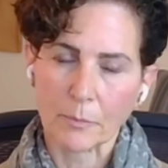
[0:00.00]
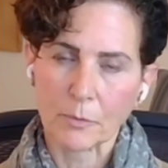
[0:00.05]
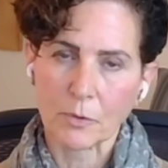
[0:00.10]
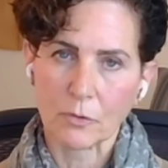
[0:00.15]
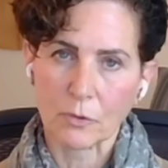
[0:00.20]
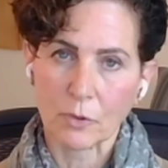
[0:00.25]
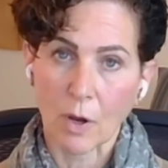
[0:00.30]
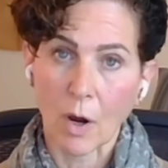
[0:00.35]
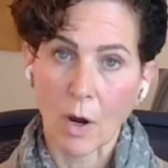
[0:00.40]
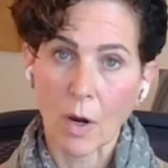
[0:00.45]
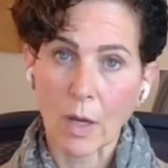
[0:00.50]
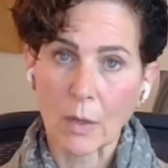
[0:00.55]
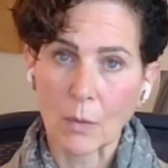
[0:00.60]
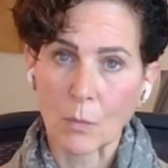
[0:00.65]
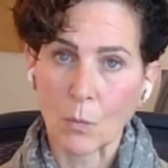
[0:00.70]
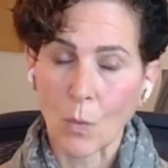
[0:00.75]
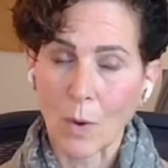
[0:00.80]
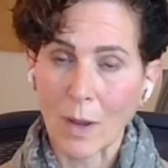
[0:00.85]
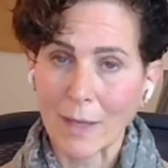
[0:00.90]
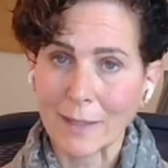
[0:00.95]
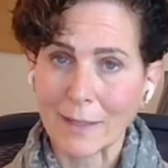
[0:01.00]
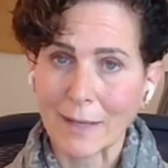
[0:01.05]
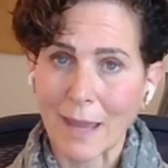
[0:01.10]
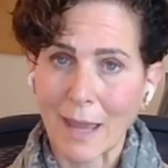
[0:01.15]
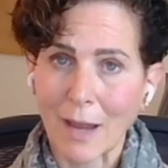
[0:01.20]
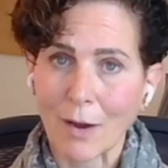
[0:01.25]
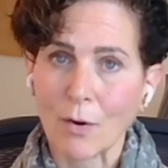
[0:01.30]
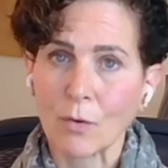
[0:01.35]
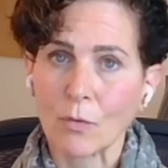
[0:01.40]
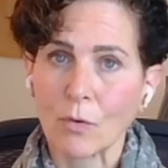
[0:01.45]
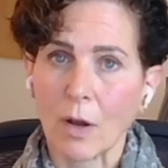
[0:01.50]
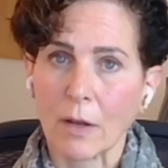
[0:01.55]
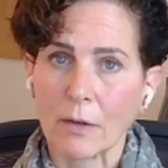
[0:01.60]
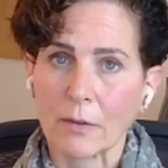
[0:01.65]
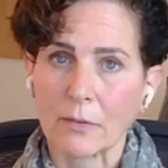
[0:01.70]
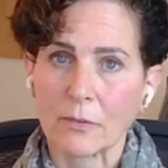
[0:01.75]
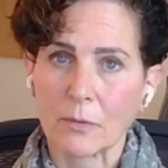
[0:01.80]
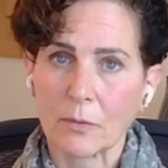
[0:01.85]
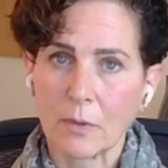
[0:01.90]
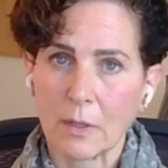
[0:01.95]
options are and when and how
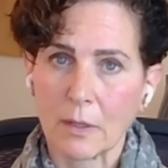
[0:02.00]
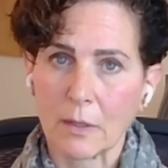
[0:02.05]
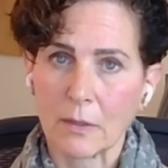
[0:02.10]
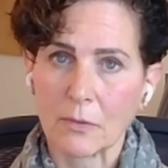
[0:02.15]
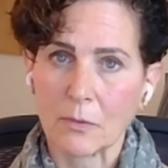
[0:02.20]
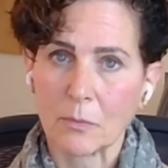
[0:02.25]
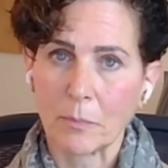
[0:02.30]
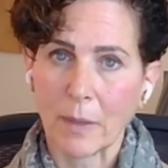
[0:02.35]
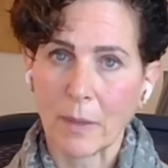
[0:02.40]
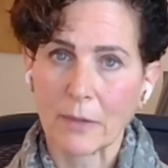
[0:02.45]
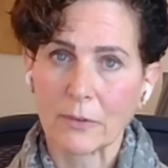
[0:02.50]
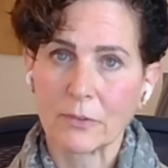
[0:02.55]
Iran is